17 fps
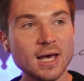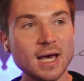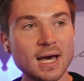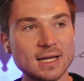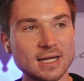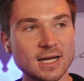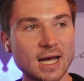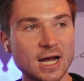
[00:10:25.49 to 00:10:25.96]

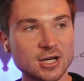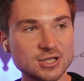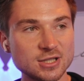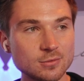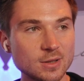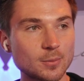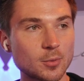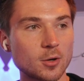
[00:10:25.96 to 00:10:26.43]
And I
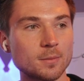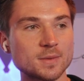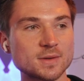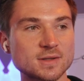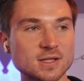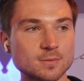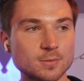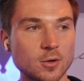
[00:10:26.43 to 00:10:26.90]
actually repurposed
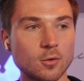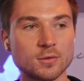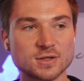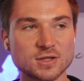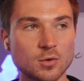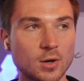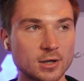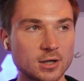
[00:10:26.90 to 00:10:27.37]
this
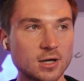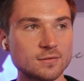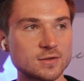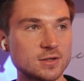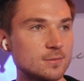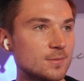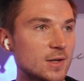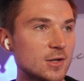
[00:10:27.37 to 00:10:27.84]
post quite
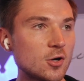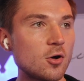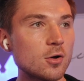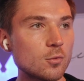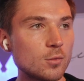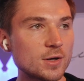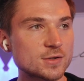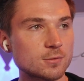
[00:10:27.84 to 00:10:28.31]
often. And all
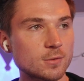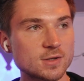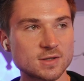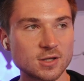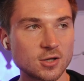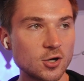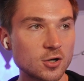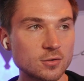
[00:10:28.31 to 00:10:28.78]
it was
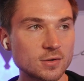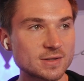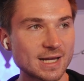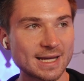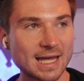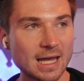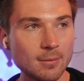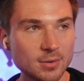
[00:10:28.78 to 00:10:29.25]
the hook was, I
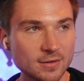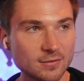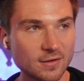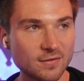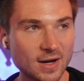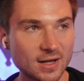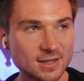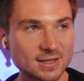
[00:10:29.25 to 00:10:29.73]
can't believe I
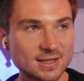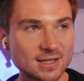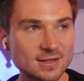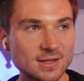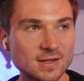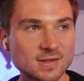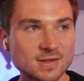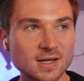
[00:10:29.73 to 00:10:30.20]
finally did
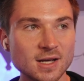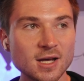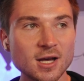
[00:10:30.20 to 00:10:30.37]
this.